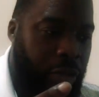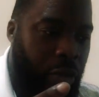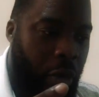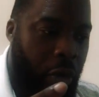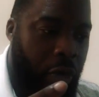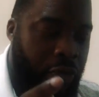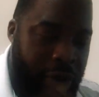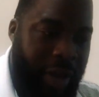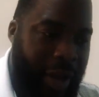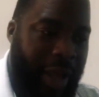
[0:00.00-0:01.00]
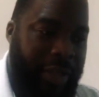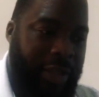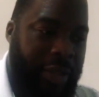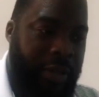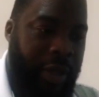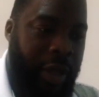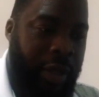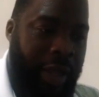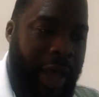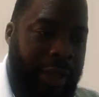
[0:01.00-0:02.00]
you're realizing
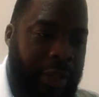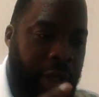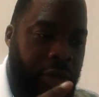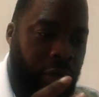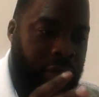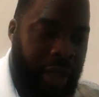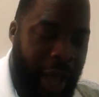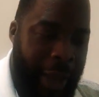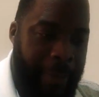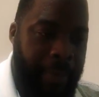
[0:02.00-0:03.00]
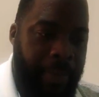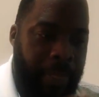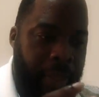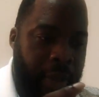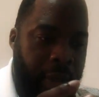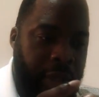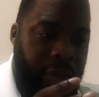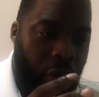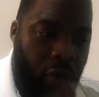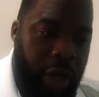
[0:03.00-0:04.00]
that your time is
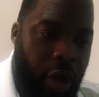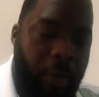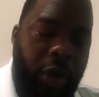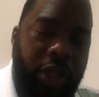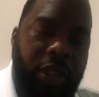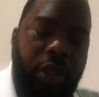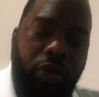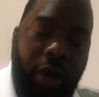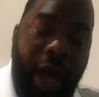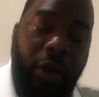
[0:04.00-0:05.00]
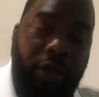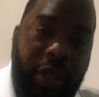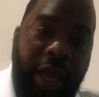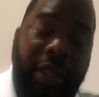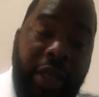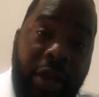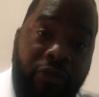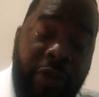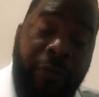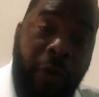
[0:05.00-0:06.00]
the only commodity you cannot get a
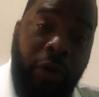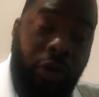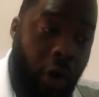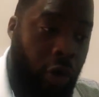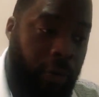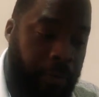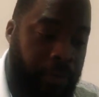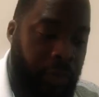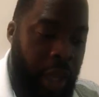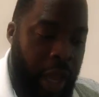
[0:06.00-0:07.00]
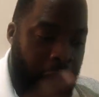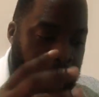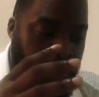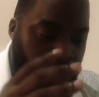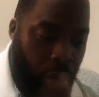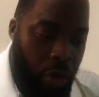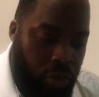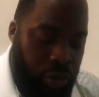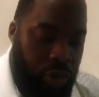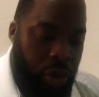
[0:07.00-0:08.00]
refund on. And
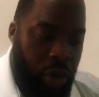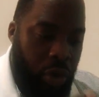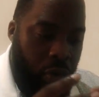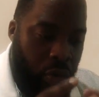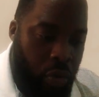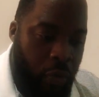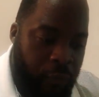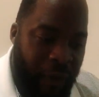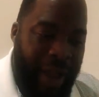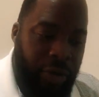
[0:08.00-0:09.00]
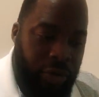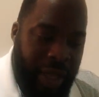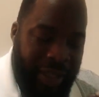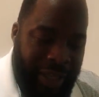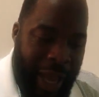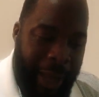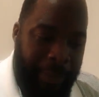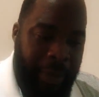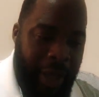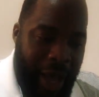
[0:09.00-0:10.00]
those who value their
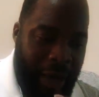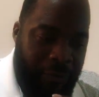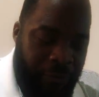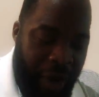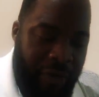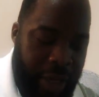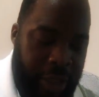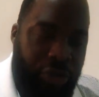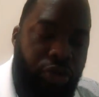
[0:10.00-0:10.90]
time have very little